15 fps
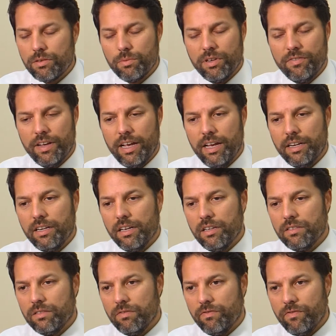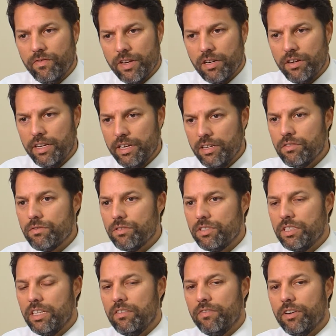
We've had some very interesting,